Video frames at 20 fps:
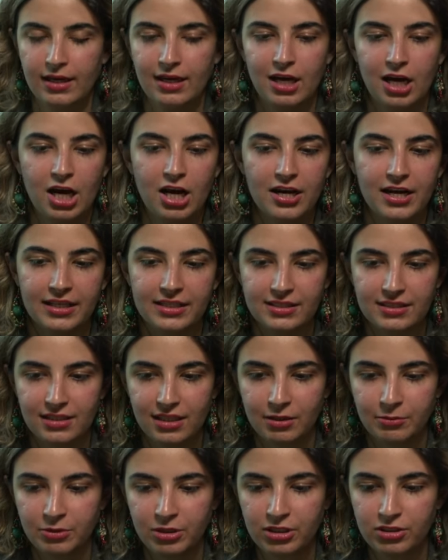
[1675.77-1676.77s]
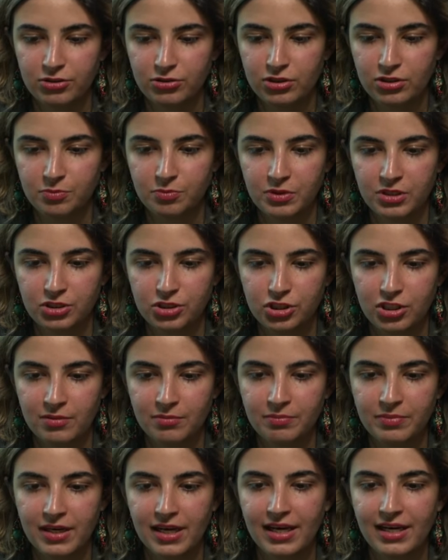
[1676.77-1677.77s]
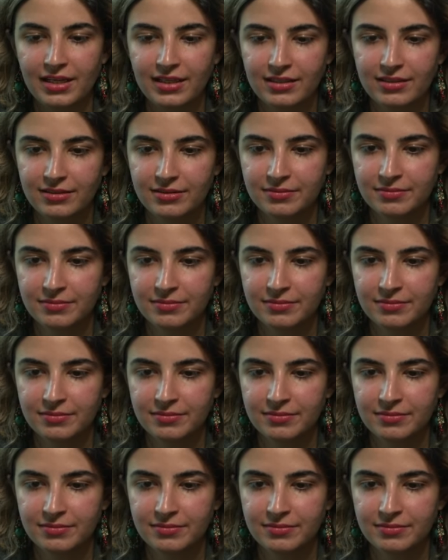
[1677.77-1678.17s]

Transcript: all right, I'm going to do a big jump back.